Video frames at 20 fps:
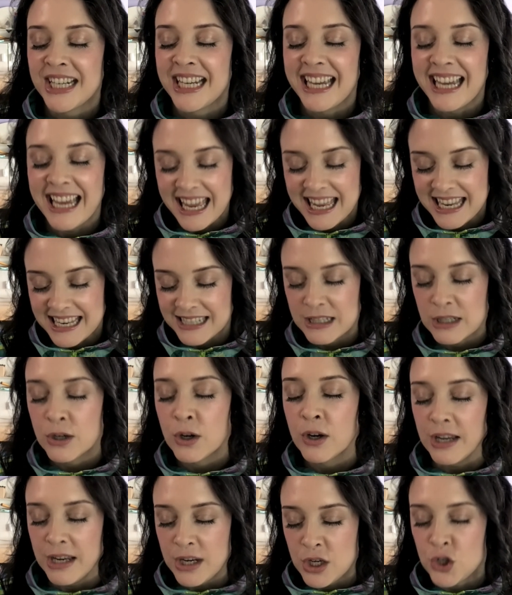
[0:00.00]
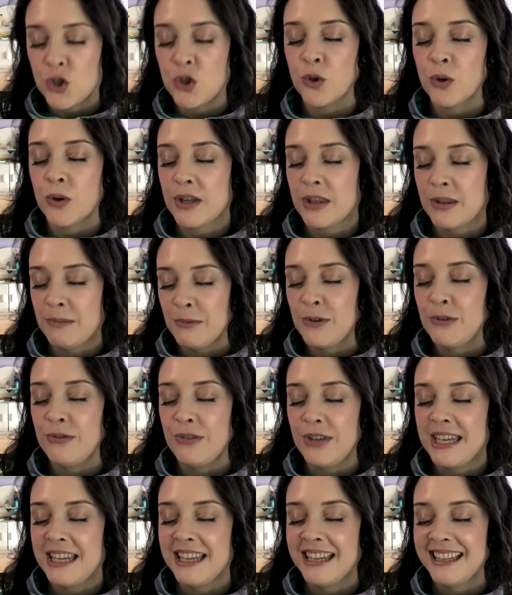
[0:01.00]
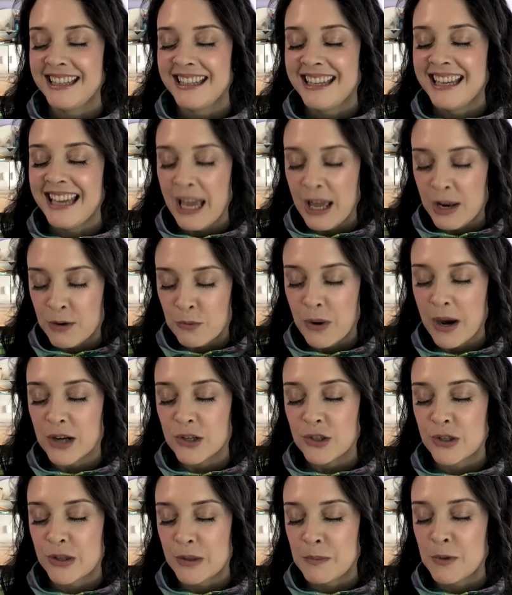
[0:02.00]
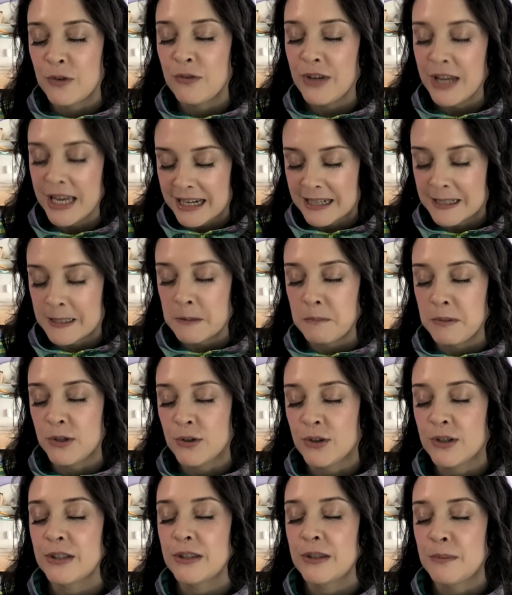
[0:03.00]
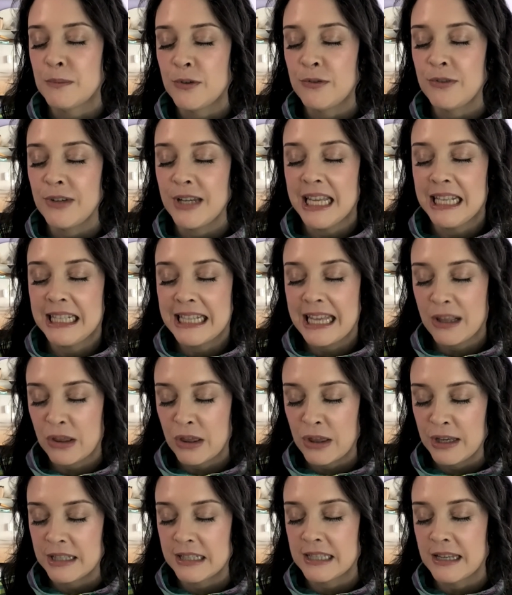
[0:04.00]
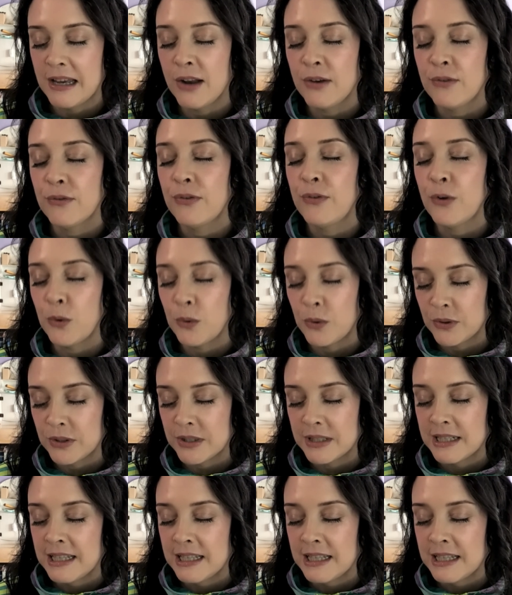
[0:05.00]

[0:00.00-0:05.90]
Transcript: and enjoy the movie and watch the movie and experience the movie and let things unfold?